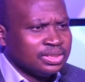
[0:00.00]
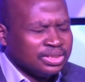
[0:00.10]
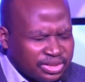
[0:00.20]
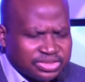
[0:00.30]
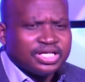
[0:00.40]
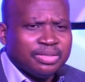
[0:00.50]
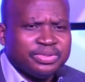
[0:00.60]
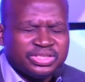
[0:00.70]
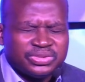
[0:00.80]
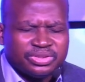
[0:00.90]
The
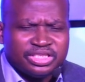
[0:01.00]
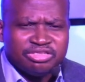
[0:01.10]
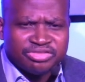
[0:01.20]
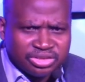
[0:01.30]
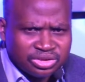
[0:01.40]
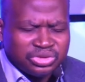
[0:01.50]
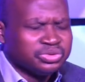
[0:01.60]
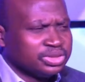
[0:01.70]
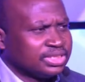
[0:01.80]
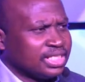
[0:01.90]
assignments you're giving,
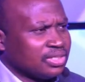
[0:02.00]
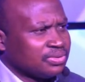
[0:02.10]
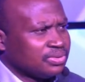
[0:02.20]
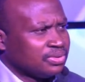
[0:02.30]
do it now.